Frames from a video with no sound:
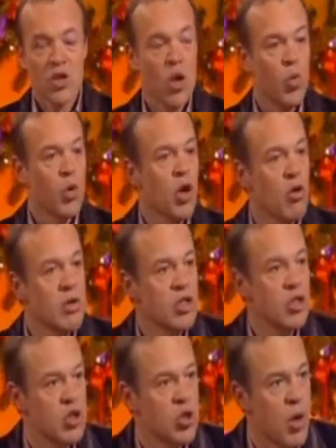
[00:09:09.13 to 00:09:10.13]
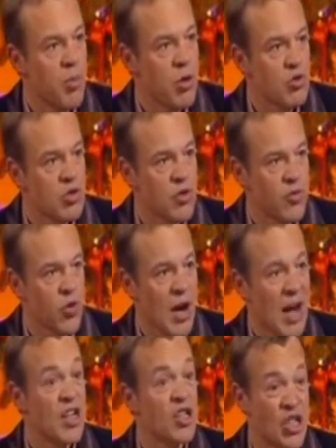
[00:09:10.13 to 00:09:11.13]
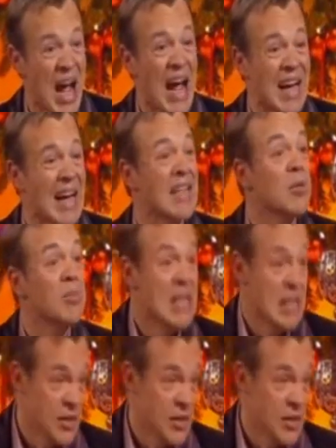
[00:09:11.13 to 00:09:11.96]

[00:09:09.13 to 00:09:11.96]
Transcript: So we're going to do a poster for uh, Jack and the